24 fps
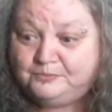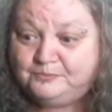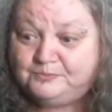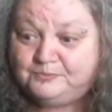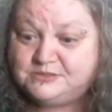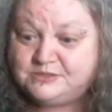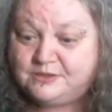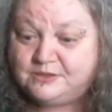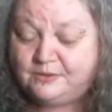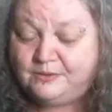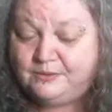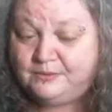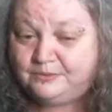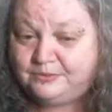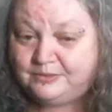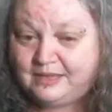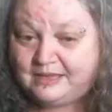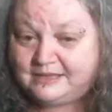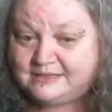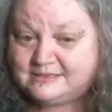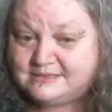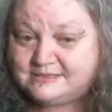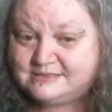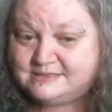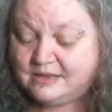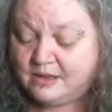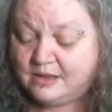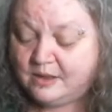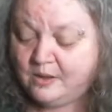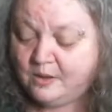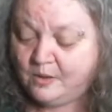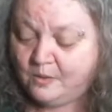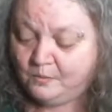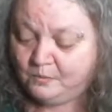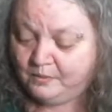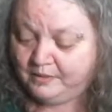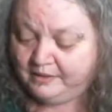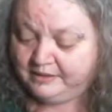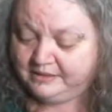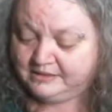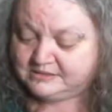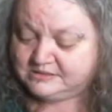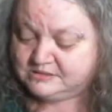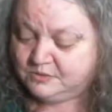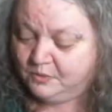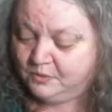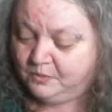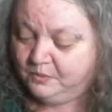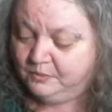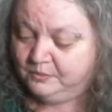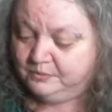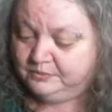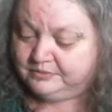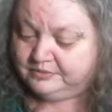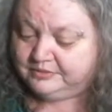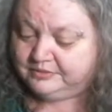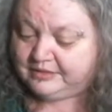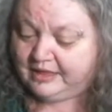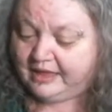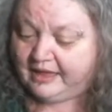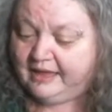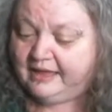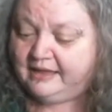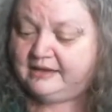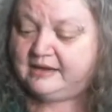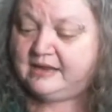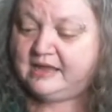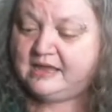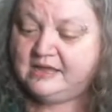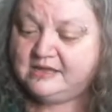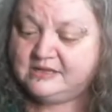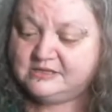So that's why it's called that.